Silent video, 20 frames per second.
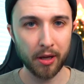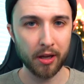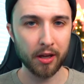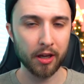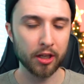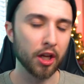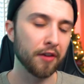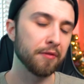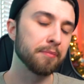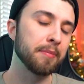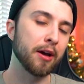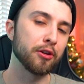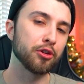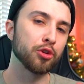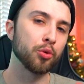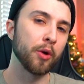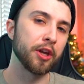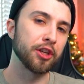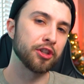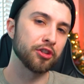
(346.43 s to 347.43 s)
But enough about
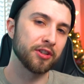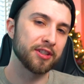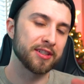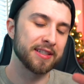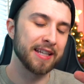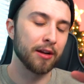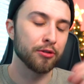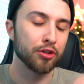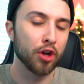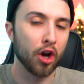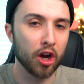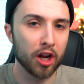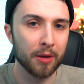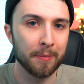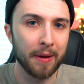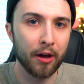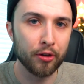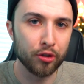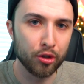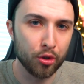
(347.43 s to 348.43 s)
Twitch, let's now talk
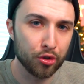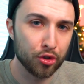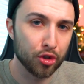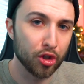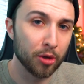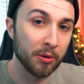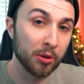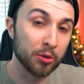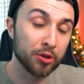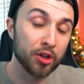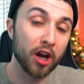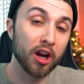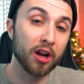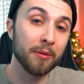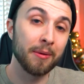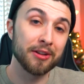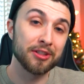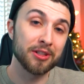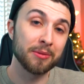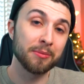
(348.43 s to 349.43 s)
about YouTube, and we'll talk
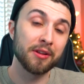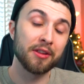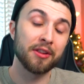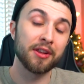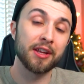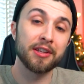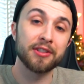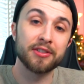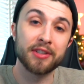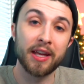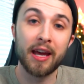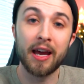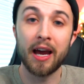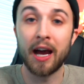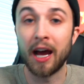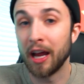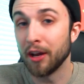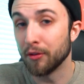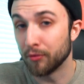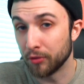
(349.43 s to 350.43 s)
about some of the things that
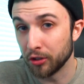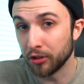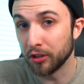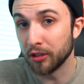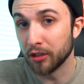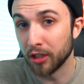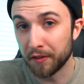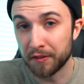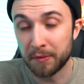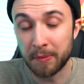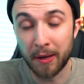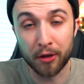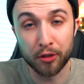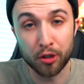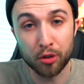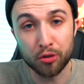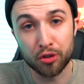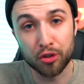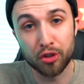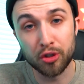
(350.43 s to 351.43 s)
I've really loved about
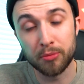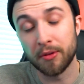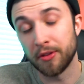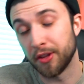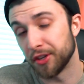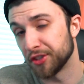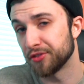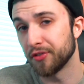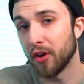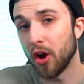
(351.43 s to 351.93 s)
YouTube thus